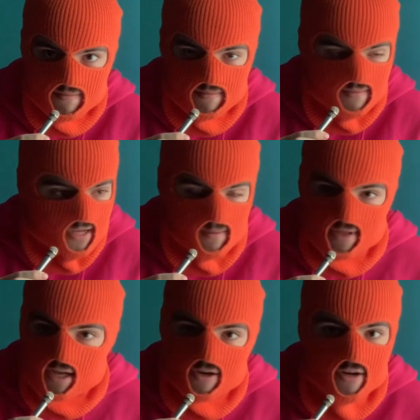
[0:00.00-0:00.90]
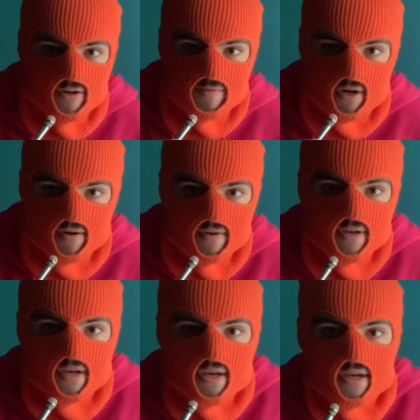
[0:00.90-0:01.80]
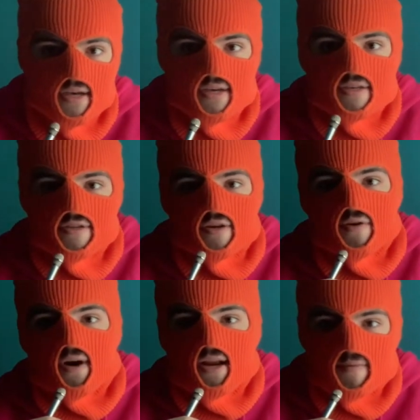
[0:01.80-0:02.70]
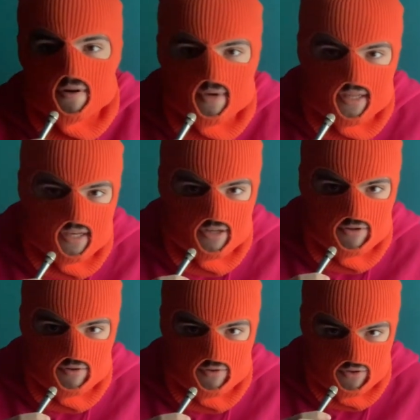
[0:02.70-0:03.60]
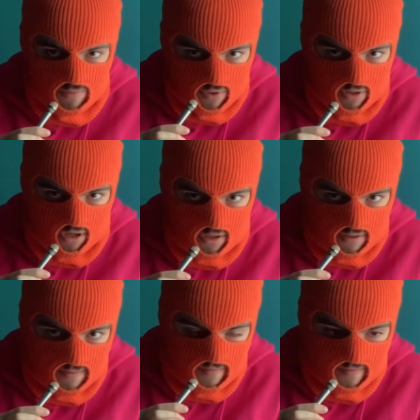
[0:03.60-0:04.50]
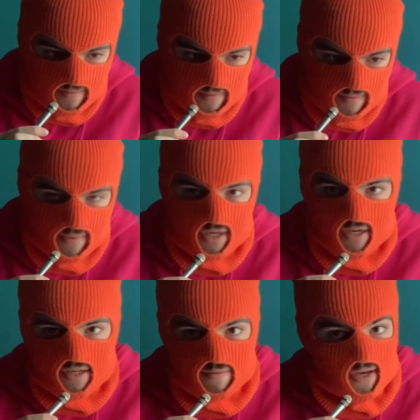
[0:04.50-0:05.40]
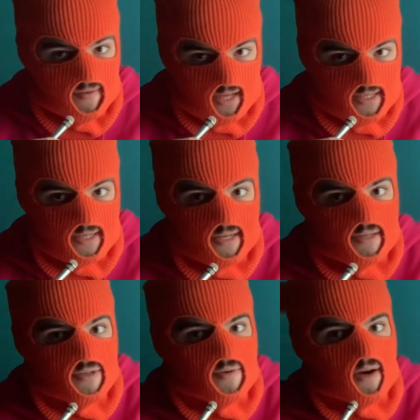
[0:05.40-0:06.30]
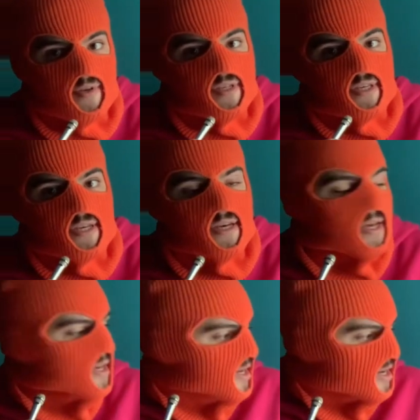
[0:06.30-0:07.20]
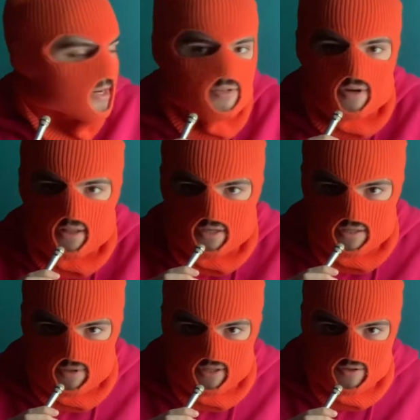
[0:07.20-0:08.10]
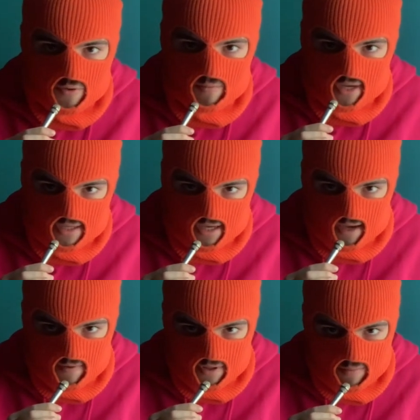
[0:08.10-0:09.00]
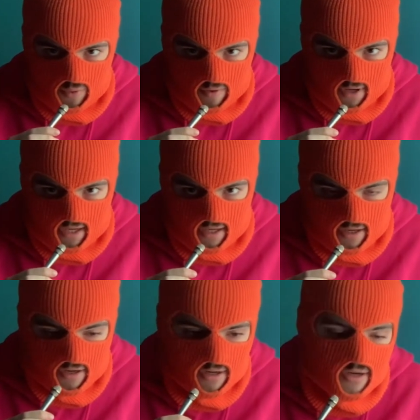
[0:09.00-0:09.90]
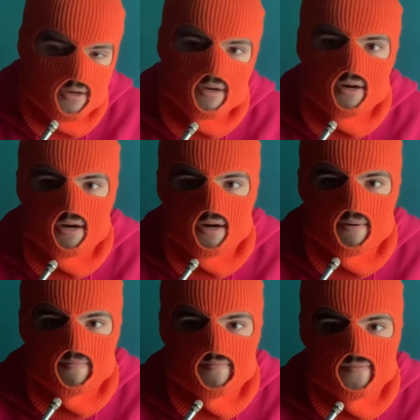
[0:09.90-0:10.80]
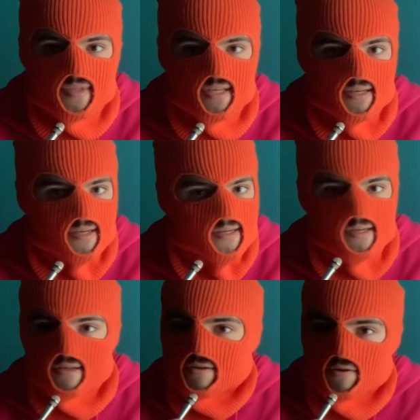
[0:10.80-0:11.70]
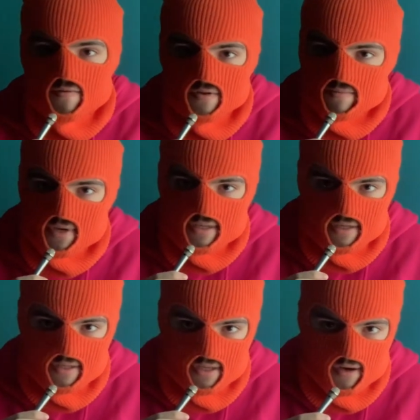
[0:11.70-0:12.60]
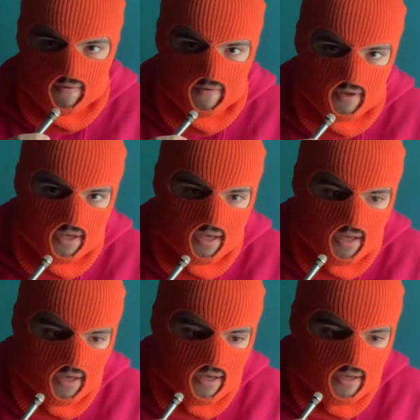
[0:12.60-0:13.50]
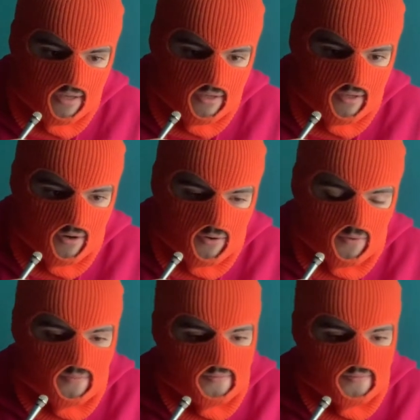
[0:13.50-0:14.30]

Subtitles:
I'm glad you're here as well. So I don't want to make the intro super long because we have a lot to get into, obviously. So I'll explain this whole mess I have on the board right here. And just go over some basic stuff. So